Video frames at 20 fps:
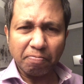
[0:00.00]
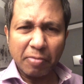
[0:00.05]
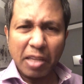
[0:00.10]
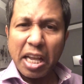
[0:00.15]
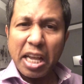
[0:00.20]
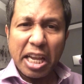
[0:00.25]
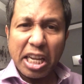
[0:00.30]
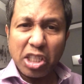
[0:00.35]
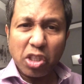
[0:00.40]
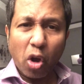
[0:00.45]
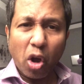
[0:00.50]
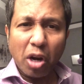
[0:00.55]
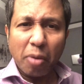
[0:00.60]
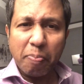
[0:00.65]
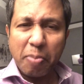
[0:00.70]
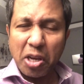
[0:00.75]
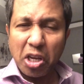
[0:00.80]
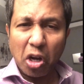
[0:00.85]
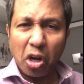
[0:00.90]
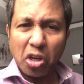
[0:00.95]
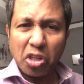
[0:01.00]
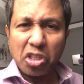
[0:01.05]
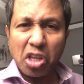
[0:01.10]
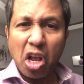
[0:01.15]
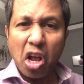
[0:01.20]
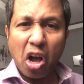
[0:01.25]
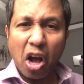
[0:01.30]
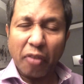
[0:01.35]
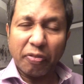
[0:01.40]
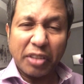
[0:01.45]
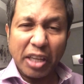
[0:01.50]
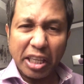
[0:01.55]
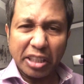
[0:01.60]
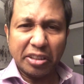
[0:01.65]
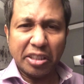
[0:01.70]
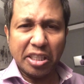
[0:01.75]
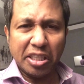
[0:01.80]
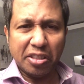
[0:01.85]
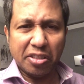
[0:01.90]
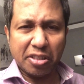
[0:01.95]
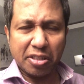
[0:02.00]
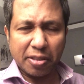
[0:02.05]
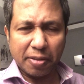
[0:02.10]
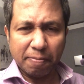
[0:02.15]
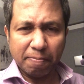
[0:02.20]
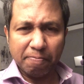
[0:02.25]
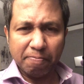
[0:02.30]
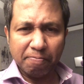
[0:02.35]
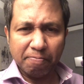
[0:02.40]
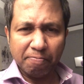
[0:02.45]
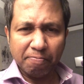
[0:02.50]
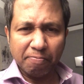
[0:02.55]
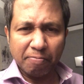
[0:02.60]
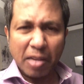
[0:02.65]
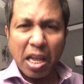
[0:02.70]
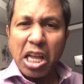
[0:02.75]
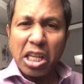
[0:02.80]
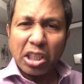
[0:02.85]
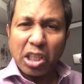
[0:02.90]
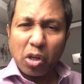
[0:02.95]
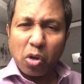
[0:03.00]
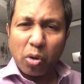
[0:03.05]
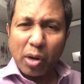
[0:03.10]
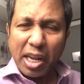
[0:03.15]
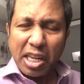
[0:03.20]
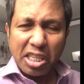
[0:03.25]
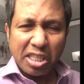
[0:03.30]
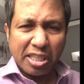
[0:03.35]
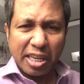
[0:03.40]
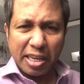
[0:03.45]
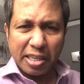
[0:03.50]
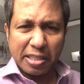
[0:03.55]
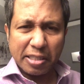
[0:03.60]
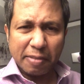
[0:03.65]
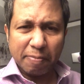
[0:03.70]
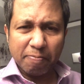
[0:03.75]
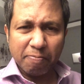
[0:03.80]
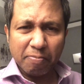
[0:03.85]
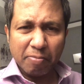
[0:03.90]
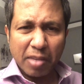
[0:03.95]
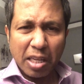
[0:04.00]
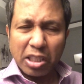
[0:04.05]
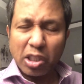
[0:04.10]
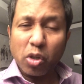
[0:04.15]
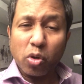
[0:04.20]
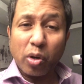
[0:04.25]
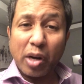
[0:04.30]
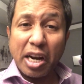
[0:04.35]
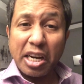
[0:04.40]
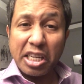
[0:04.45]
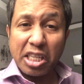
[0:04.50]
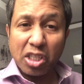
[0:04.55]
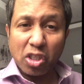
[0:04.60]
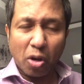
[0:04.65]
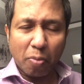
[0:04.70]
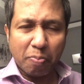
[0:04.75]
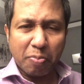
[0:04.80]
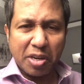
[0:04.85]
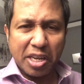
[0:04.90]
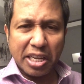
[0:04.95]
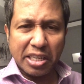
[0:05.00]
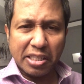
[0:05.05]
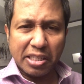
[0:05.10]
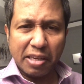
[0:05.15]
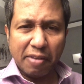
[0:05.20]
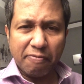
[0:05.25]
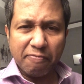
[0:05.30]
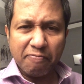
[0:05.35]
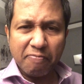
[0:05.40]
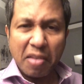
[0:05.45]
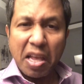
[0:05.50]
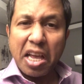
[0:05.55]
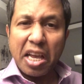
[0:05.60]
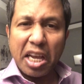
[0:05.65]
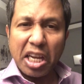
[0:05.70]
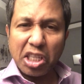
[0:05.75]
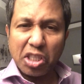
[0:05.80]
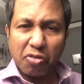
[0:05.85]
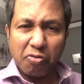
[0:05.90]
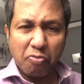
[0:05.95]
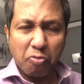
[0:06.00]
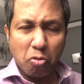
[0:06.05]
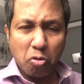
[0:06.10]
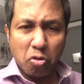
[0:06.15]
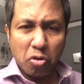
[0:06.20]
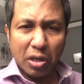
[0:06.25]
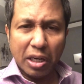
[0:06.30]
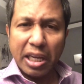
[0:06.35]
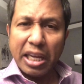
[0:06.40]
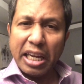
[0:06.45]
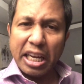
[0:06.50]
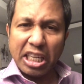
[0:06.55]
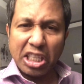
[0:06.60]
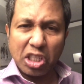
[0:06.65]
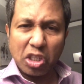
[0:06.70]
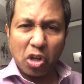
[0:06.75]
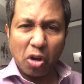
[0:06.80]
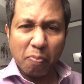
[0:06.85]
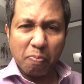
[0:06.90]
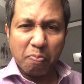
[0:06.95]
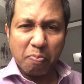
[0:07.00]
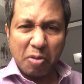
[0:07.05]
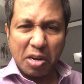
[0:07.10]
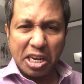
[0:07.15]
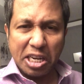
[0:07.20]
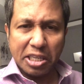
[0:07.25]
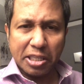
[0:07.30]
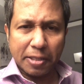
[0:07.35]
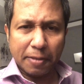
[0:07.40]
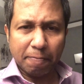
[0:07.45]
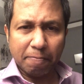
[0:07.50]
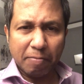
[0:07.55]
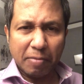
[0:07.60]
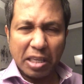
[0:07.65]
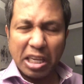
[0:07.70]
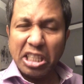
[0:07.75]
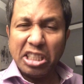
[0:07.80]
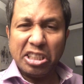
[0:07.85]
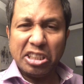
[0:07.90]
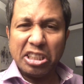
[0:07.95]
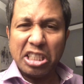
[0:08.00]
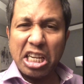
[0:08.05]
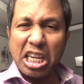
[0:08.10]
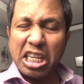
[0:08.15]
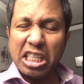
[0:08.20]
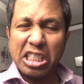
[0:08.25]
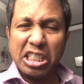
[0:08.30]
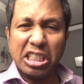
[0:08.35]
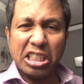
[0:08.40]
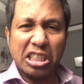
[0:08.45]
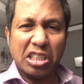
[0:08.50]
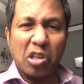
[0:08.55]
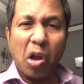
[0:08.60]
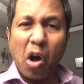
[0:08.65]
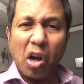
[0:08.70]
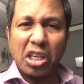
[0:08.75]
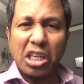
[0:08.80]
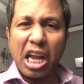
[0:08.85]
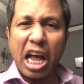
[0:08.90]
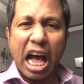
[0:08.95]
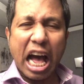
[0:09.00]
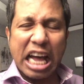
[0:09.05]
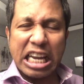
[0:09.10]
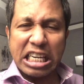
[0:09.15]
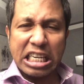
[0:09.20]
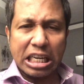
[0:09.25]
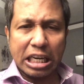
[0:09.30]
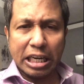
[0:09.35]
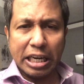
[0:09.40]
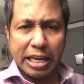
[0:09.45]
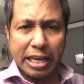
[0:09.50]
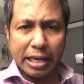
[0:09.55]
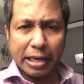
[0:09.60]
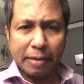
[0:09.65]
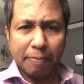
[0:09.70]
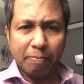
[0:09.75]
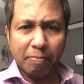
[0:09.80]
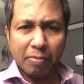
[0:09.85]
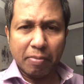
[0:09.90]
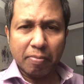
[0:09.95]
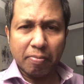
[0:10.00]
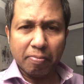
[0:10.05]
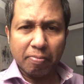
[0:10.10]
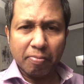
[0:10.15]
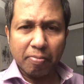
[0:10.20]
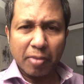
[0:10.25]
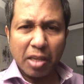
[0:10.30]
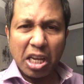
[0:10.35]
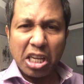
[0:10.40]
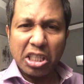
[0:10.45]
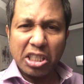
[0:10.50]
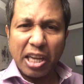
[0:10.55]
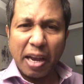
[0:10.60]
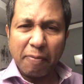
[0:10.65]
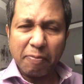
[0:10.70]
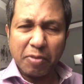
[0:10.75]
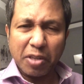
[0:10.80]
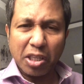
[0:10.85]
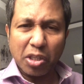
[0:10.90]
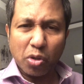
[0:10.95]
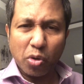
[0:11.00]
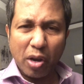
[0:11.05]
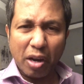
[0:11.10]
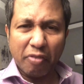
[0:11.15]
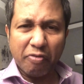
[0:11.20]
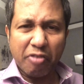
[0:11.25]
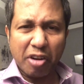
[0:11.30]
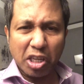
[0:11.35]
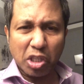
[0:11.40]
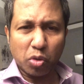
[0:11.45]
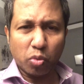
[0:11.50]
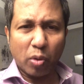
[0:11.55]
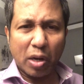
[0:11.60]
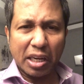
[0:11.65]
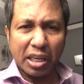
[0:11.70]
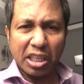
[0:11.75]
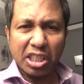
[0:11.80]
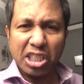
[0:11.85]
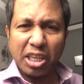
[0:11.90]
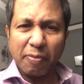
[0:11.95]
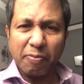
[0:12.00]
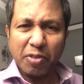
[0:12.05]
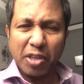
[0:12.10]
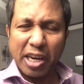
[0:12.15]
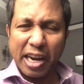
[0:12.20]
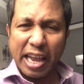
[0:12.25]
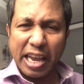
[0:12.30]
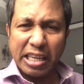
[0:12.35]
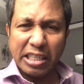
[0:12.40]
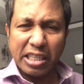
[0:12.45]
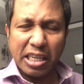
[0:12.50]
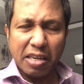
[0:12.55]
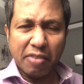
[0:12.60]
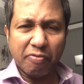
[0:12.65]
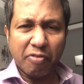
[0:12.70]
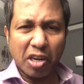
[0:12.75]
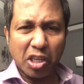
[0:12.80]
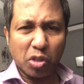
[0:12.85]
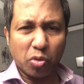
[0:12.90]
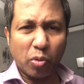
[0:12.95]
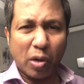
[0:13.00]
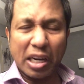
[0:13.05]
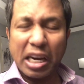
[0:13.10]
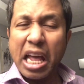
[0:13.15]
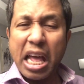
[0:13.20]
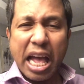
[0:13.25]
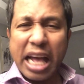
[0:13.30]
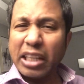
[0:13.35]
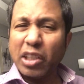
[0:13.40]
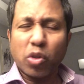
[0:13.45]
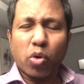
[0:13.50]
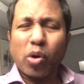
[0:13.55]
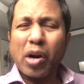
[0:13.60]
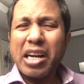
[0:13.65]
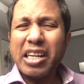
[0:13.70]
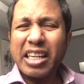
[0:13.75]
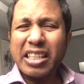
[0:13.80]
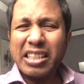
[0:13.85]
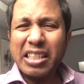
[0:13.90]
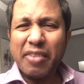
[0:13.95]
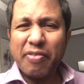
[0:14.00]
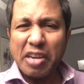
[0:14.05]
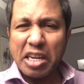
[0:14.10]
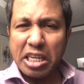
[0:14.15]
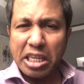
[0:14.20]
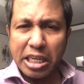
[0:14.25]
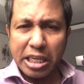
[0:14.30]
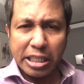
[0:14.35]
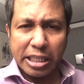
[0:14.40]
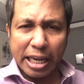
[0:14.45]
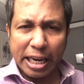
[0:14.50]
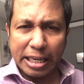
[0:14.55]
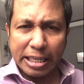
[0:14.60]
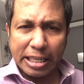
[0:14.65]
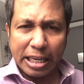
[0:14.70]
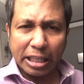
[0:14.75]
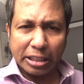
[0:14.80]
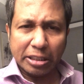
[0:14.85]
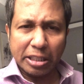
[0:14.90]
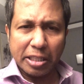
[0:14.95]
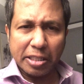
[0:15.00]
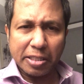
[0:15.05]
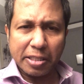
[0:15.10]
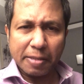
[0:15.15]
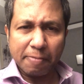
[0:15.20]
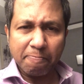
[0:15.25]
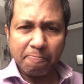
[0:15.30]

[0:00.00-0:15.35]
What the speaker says: It's all because of the hadiths. The Quran says, the Quran is comprehensive, it's full, it's complete, it is not unclear. Chapter 12, verse 1, chapter 18, verse 1. And the Quran doesn't even need any hadith.